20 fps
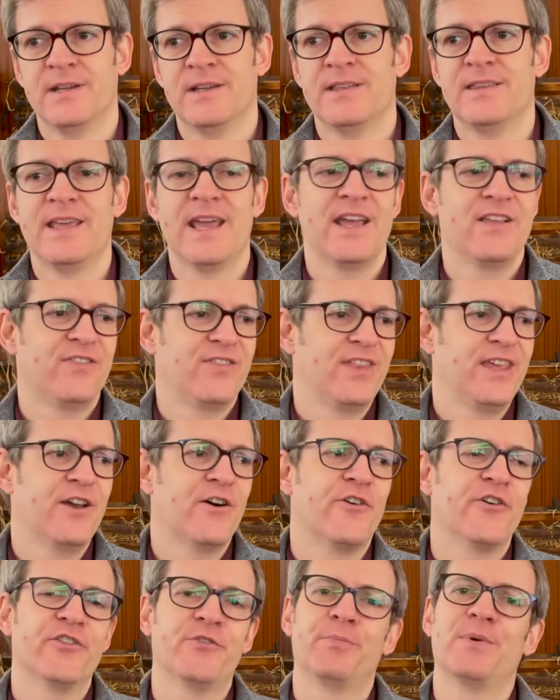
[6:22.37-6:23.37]
There's the
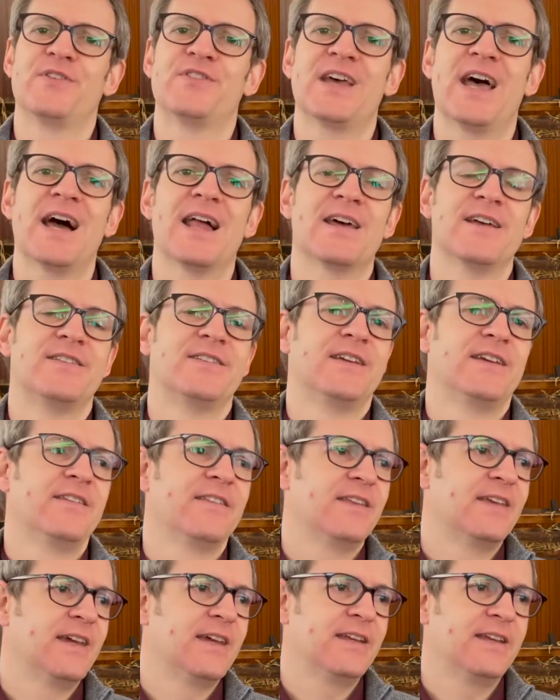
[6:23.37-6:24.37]
hospitality of
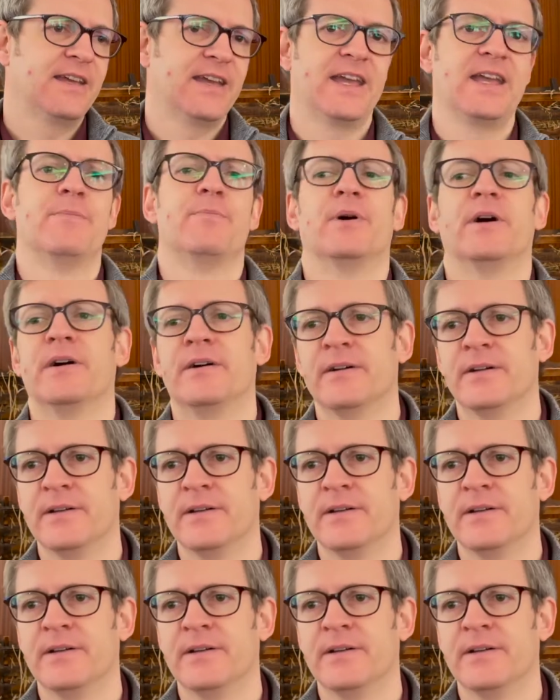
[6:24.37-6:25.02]
the innkeeper.